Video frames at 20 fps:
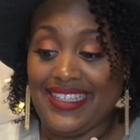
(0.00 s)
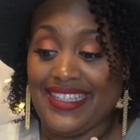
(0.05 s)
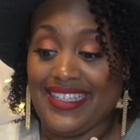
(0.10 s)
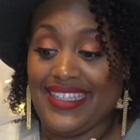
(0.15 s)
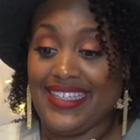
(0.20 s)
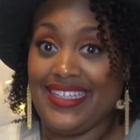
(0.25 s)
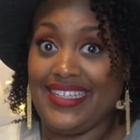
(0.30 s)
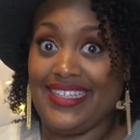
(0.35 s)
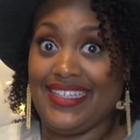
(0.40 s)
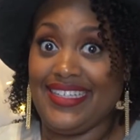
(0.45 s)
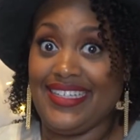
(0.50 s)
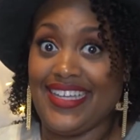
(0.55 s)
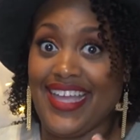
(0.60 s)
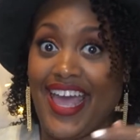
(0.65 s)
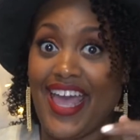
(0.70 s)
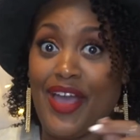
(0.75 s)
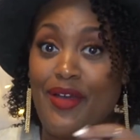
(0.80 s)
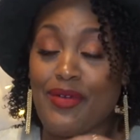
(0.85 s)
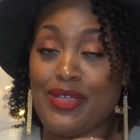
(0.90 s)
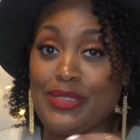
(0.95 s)

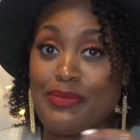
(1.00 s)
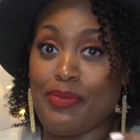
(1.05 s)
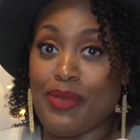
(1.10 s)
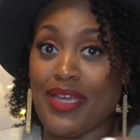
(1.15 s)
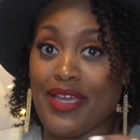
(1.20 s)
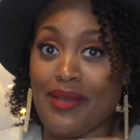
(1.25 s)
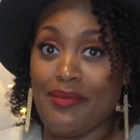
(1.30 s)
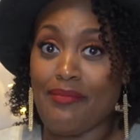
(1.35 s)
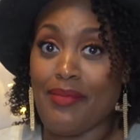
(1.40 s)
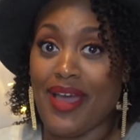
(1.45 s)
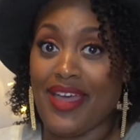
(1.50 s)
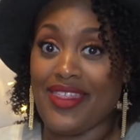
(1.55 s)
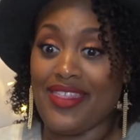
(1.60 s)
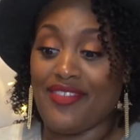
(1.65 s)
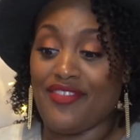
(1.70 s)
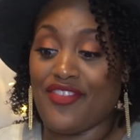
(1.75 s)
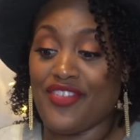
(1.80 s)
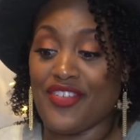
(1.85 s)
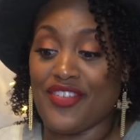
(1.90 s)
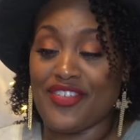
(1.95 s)
I always pick them by the
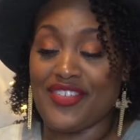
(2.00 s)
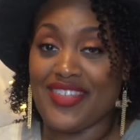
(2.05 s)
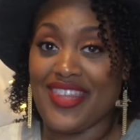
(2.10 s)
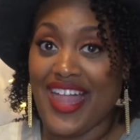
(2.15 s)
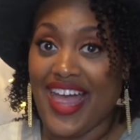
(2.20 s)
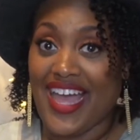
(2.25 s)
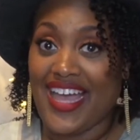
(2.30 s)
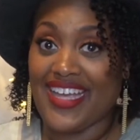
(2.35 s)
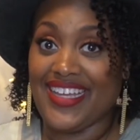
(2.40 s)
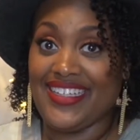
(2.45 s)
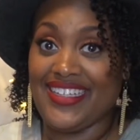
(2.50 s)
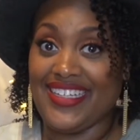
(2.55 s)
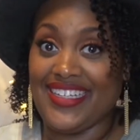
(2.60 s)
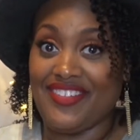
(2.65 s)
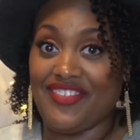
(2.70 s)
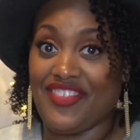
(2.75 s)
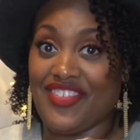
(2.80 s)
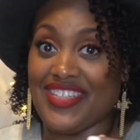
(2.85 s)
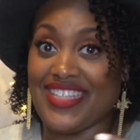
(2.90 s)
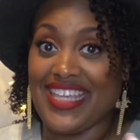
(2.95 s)
first line, and
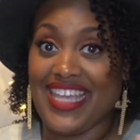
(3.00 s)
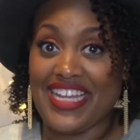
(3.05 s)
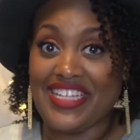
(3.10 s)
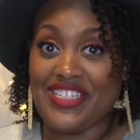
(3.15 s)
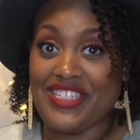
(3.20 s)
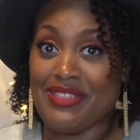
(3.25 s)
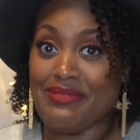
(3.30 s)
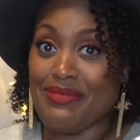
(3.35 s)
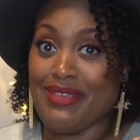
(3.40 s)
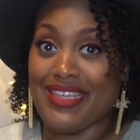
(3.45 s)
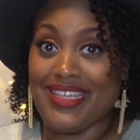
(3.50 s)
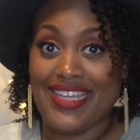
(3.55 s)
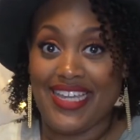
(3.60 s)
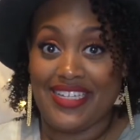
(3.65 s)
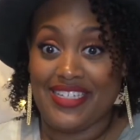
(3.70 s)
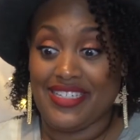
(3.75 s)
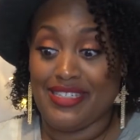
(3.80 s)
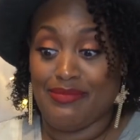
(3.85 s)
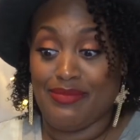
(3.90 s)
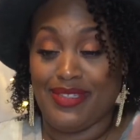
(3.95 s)
if it catches me, it
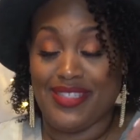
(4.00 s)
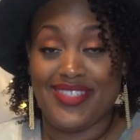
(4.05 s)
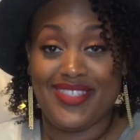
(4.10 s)
catches me.